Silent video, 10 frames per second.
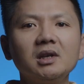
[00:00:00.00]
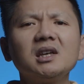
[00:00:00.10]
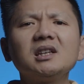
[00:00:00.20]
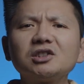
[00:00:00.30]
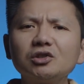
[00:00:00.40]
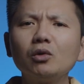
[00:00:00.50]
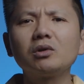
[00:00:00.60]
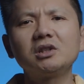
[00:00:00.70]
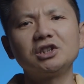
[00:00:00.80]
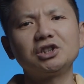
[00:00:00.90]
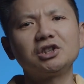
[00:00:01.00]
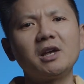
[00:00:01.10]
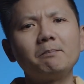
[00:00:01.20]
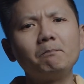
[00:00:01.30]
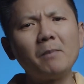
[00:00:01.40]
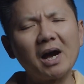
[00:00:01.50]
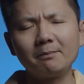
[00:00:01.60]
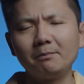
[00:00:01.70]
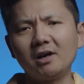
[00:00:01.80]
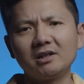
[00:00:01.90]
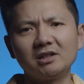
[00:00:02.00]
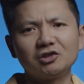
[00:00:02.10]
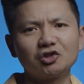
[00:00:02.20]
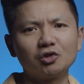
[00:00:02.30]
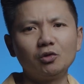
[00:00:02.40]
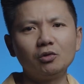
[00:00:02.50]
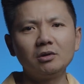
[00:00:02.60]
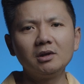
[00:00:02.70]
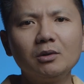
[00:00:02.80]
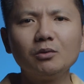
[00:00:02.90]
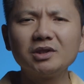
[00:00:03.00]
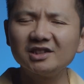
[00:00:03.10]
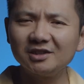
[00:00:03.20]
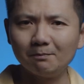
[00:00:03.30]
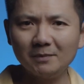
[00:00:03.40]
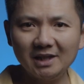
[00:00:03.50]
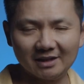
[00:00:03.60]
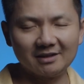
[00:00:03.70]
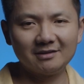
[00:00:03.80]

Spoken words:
It's so cliche, mind, body, and soul. What does it mean?